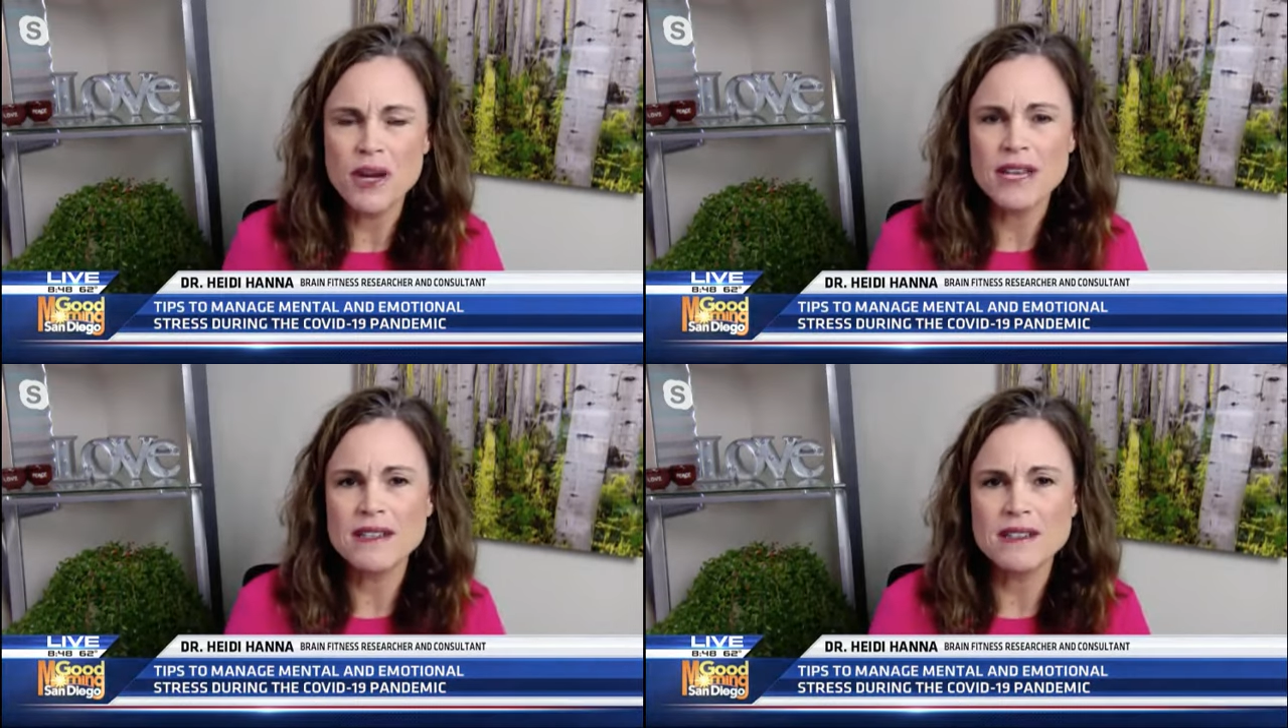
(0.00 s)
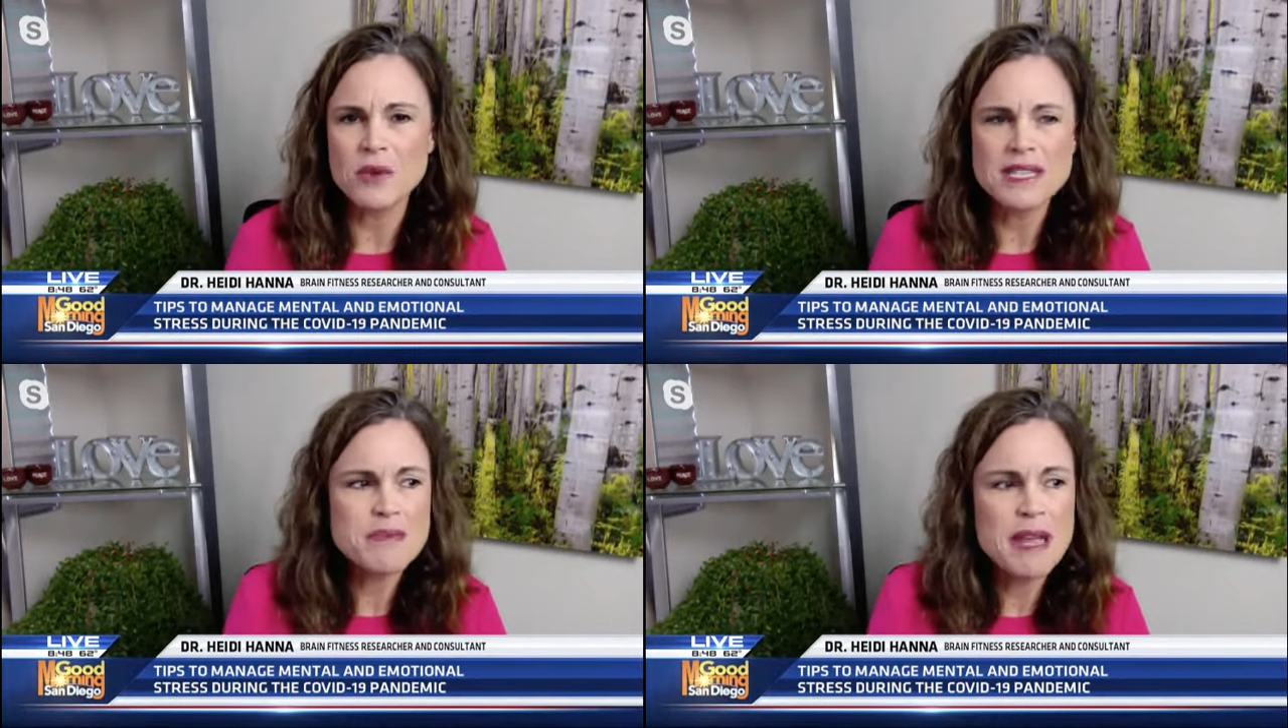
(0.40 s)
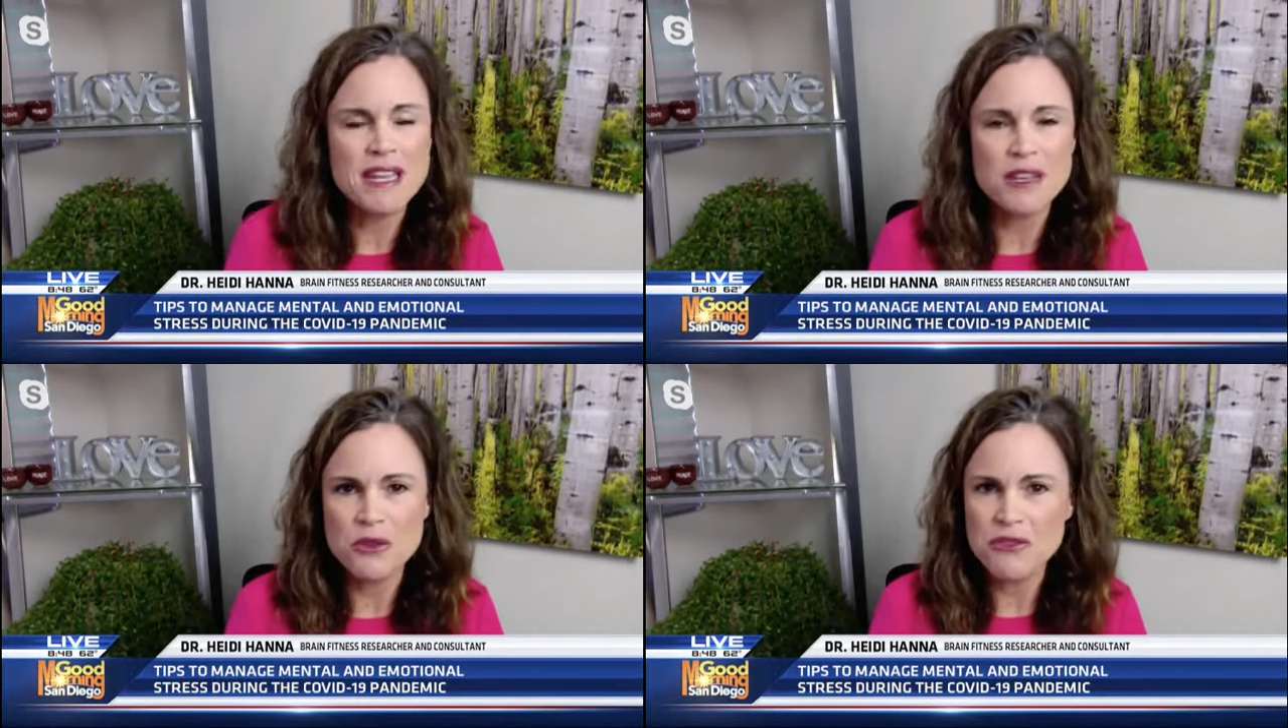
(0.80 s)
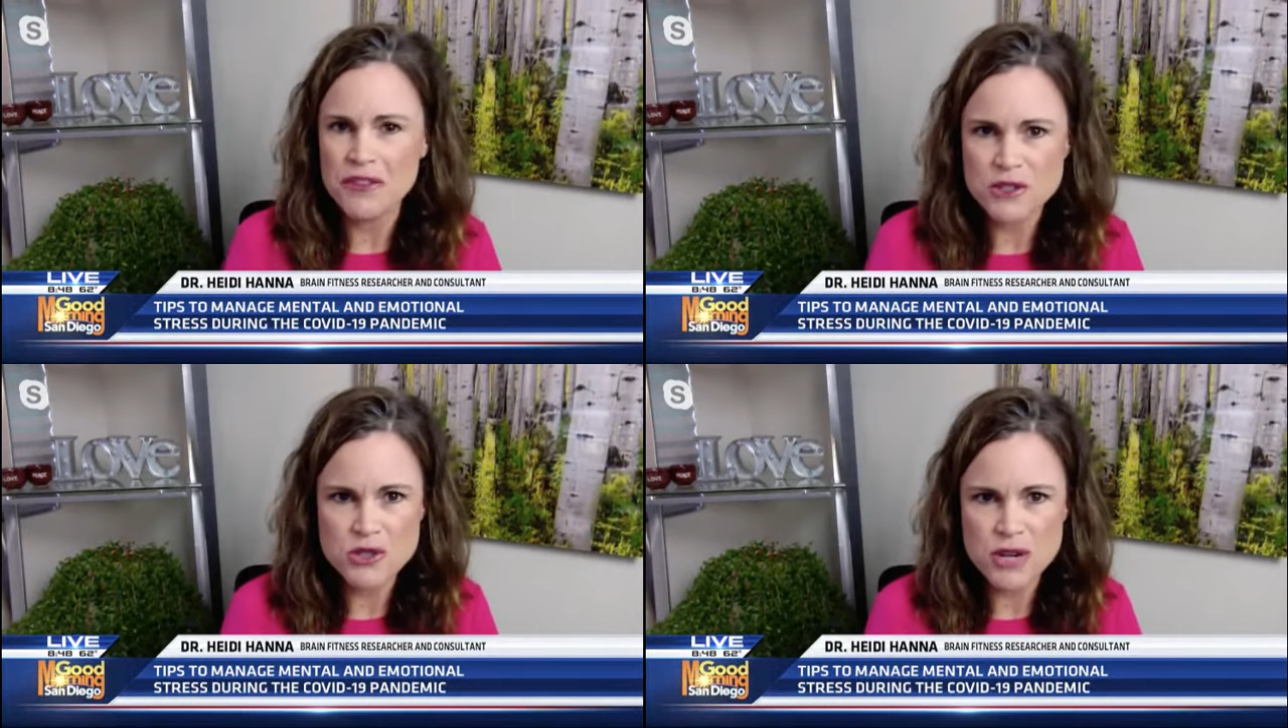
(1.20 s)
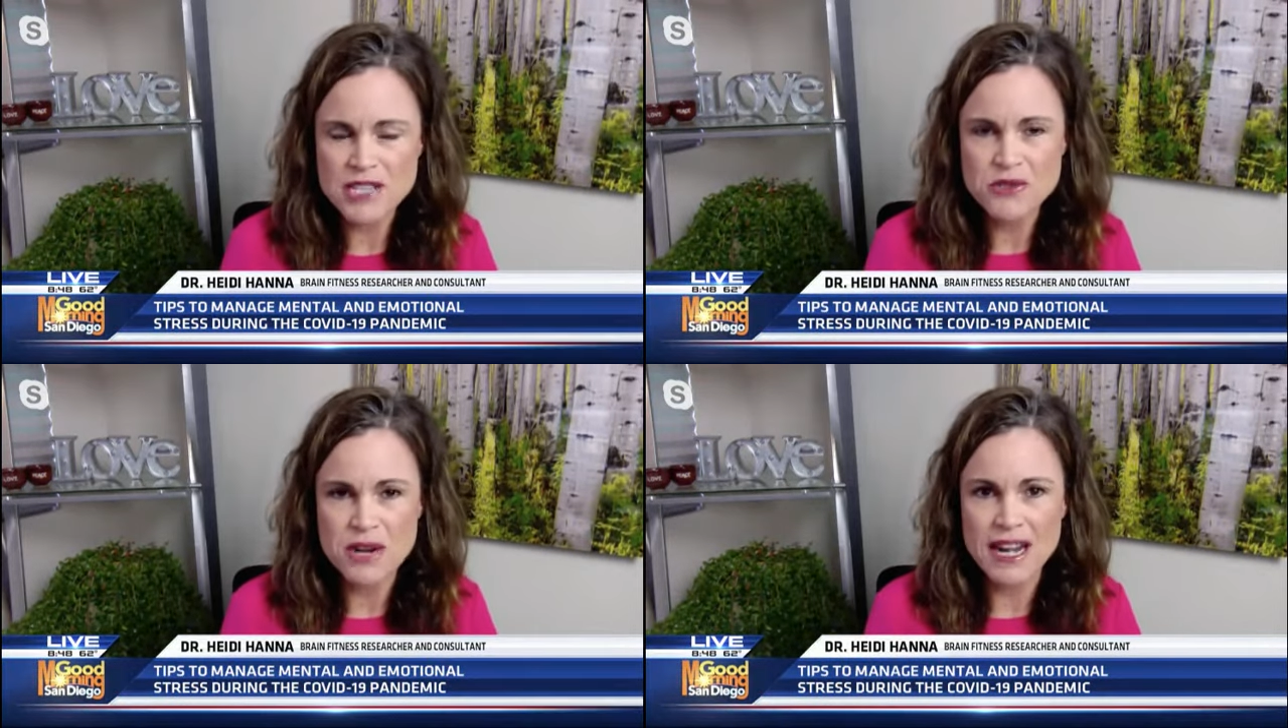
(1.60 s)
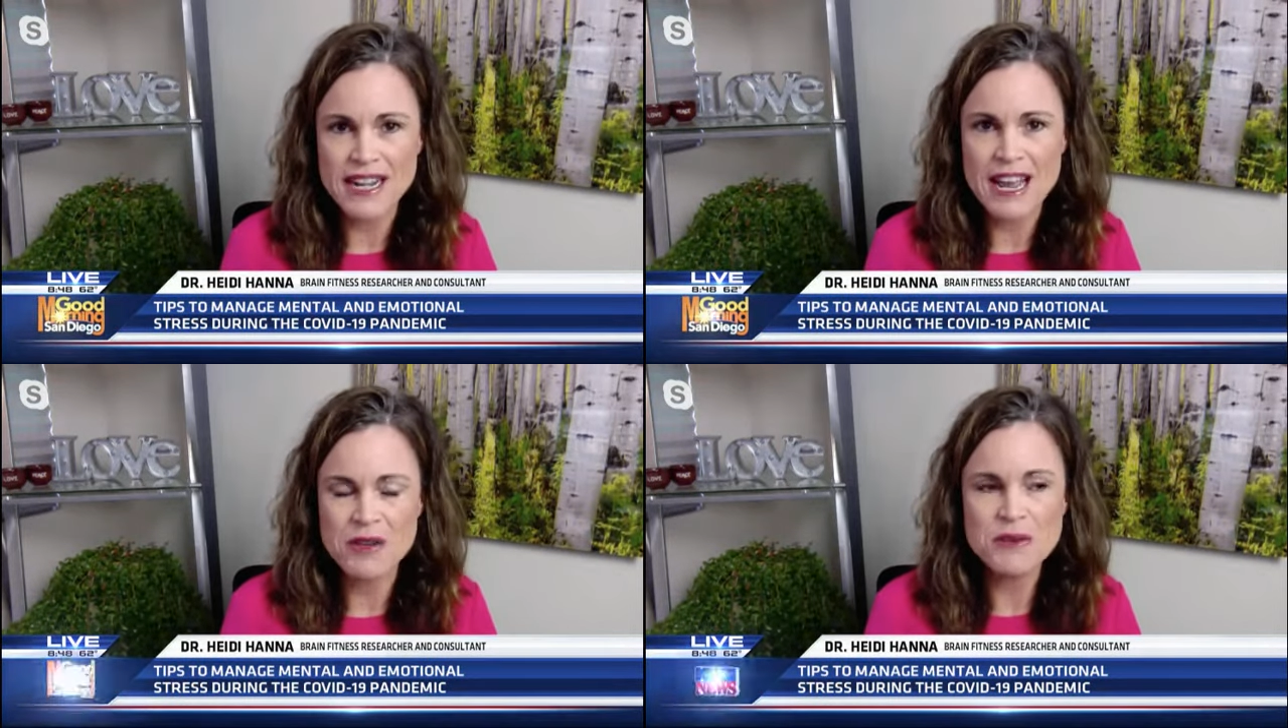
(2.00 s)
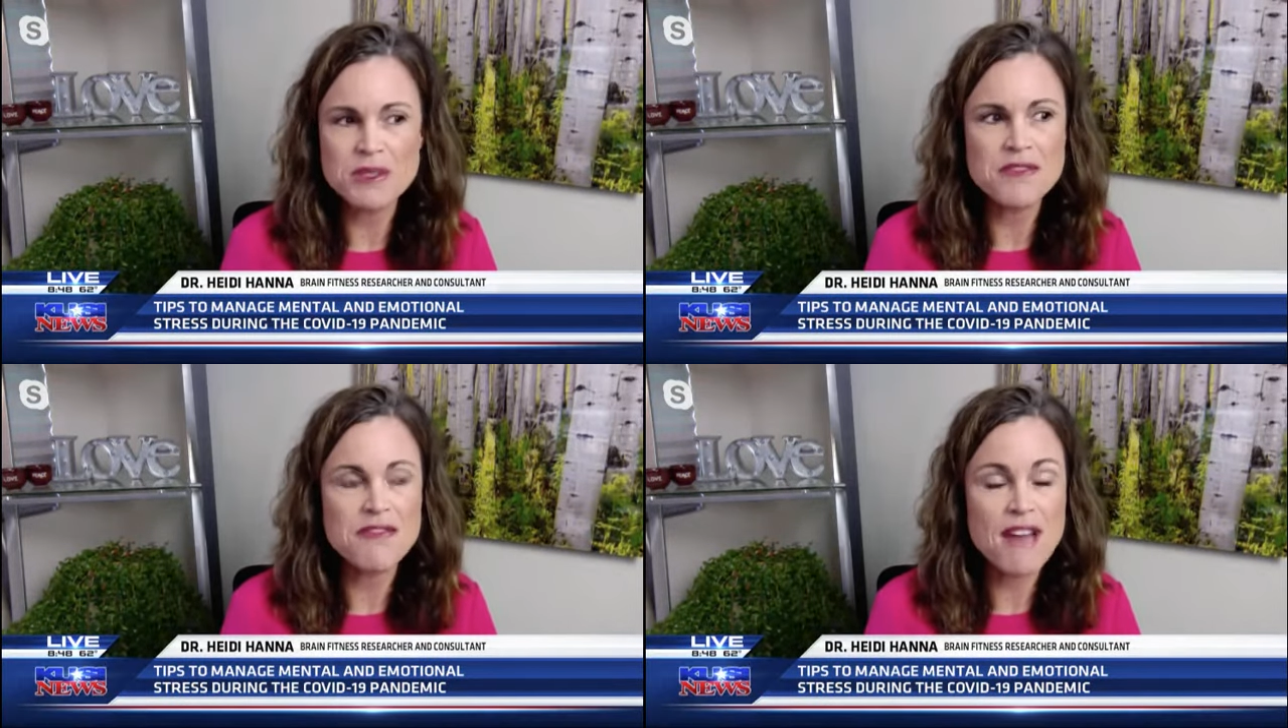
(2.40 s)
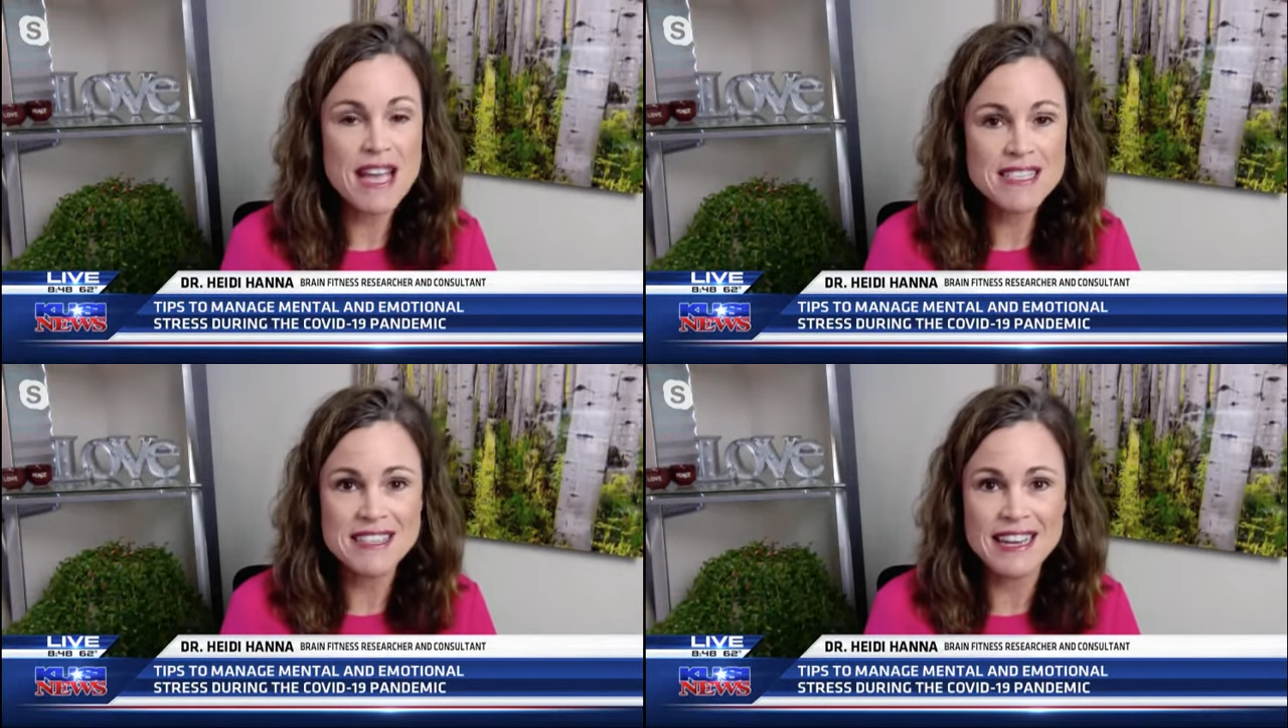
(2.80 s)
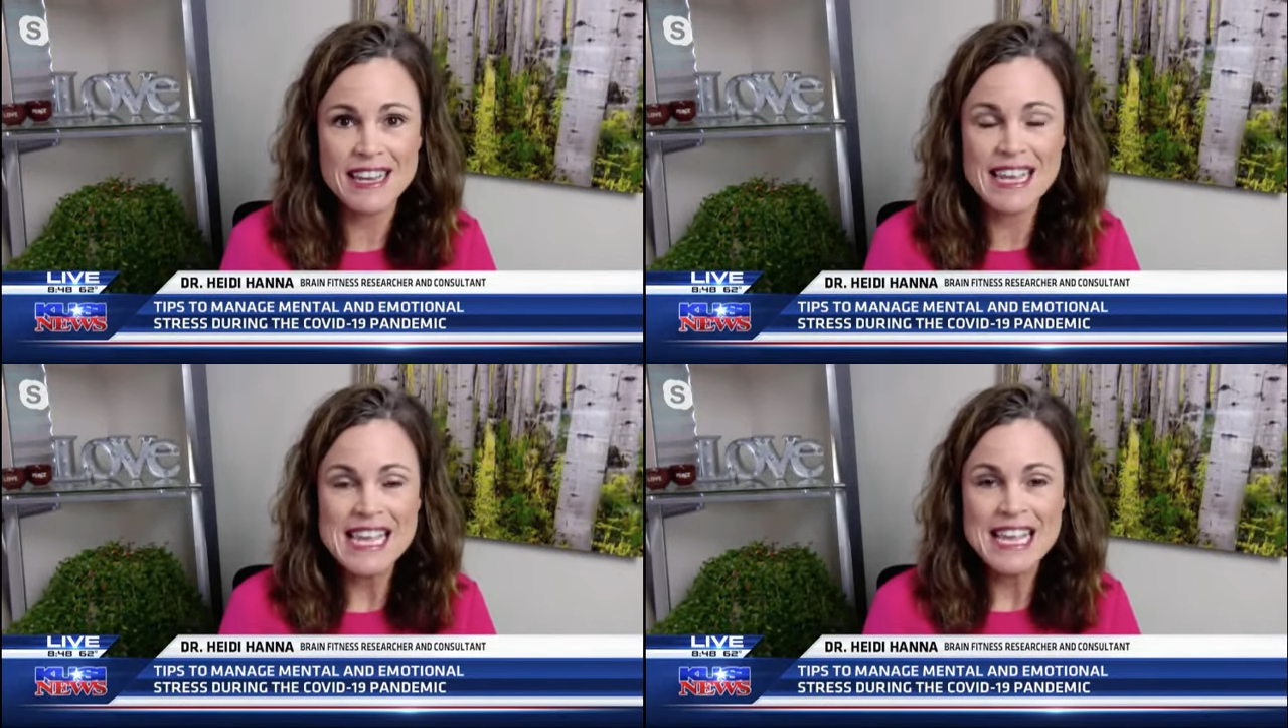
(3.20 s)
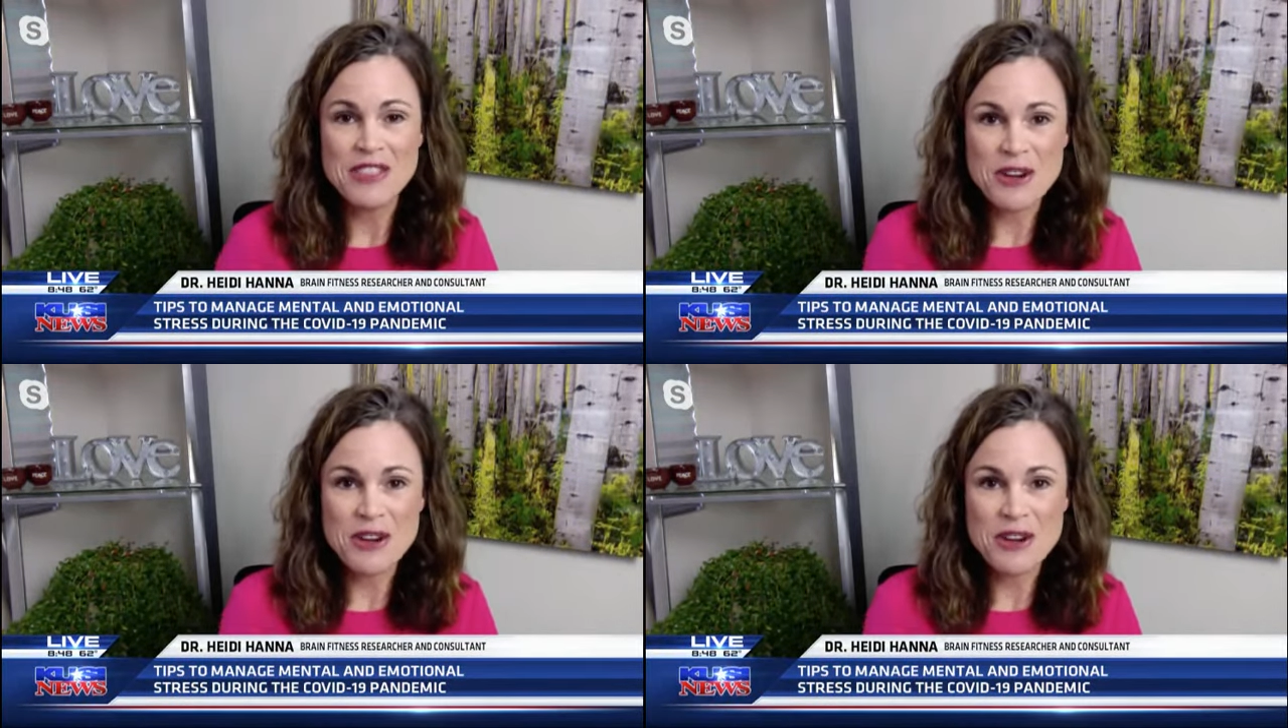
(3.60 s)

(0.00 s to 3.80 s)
What what's making you feel stressed right now? And it was fascinating.